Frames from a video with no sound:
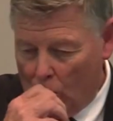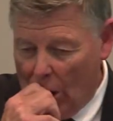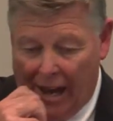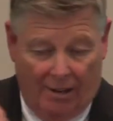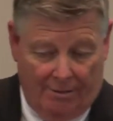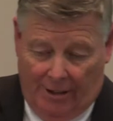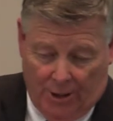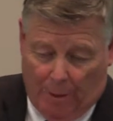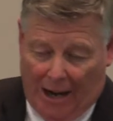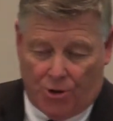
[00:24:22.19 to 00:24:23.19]
And it's,
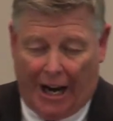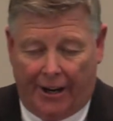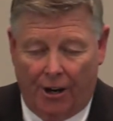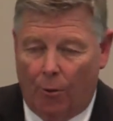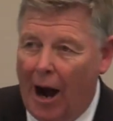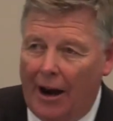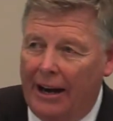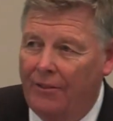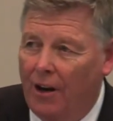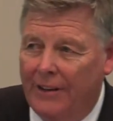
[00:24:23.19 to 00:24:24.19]
it's by a secular writer.
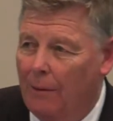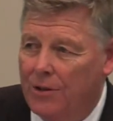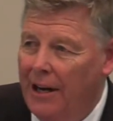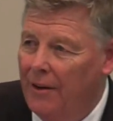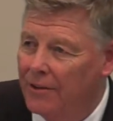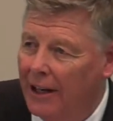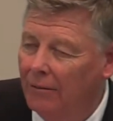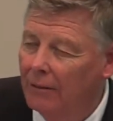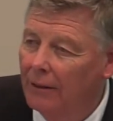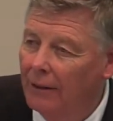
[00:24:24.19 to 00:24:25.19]
He thought that was interesting.
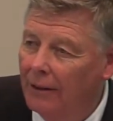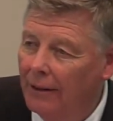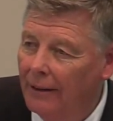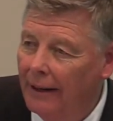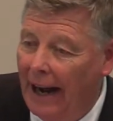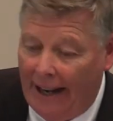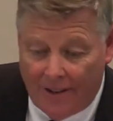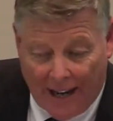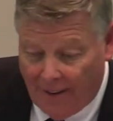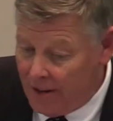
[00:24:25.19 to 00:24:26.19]
And
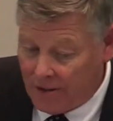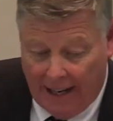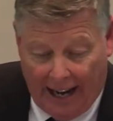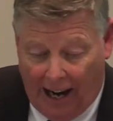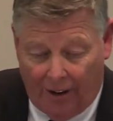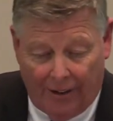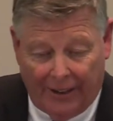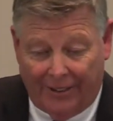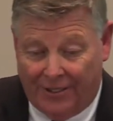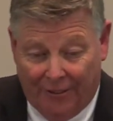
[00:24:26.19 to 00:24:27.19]
it's interesting how
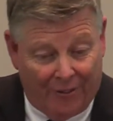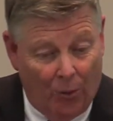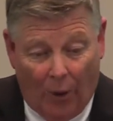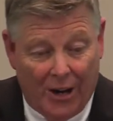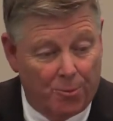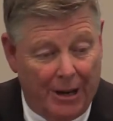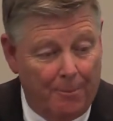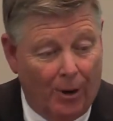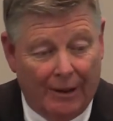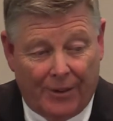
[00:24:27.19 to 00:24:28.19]
the different ways
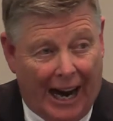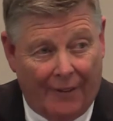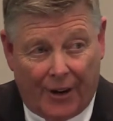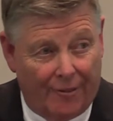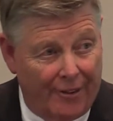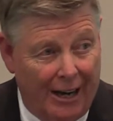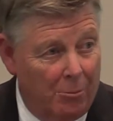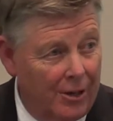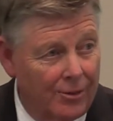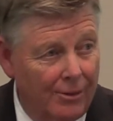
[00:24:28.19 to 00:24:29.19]
people have died that are
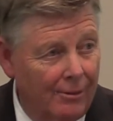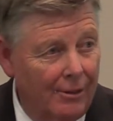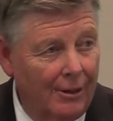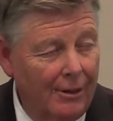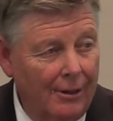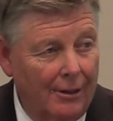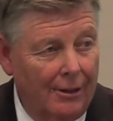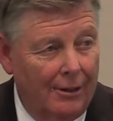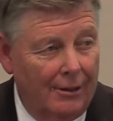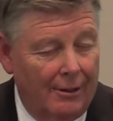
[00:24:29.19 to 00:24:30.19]
famous,
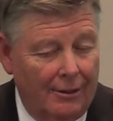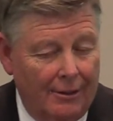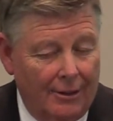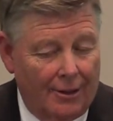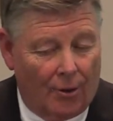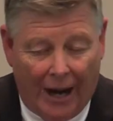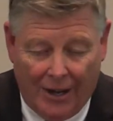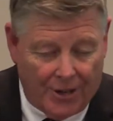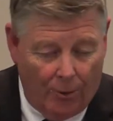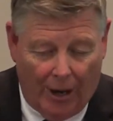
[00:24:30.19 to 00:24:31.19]

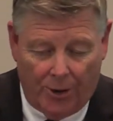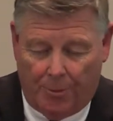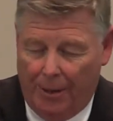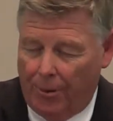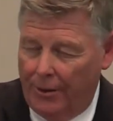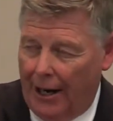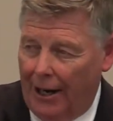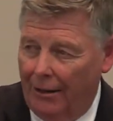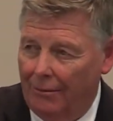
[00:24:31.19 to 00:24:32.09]
crazy ways people die.